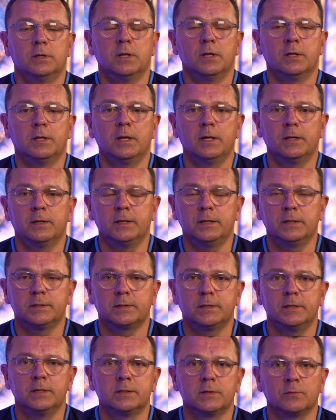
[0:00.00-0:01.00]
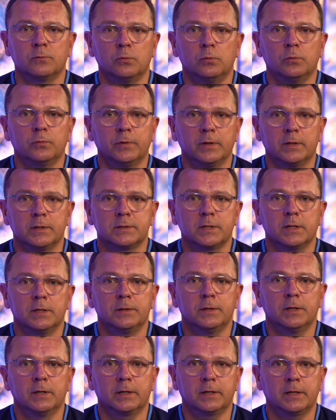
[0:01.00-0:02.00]
these are all things
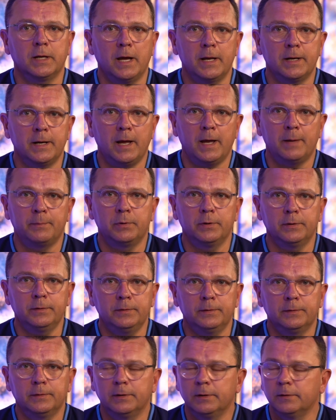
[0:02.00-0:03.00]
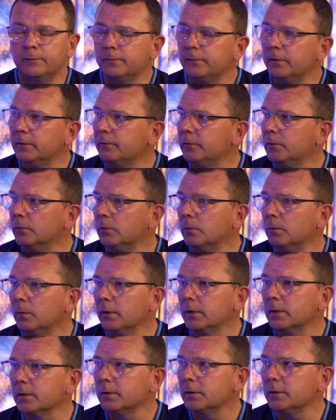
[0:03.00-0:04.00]
that can happen if you're
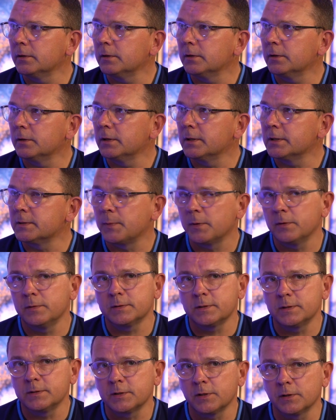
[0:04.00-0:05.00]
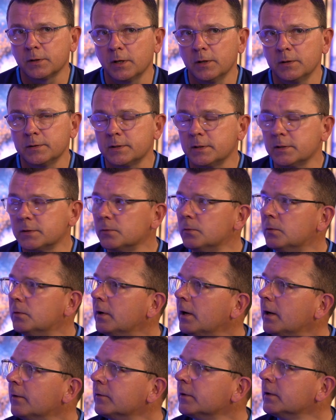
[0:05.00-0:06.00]
experiencing psychosis or
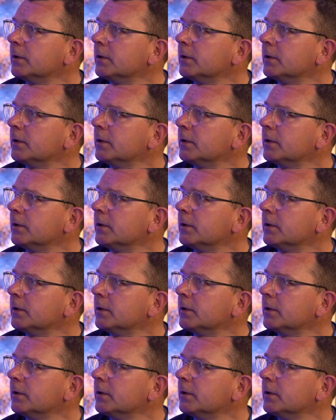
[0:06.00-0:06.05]
having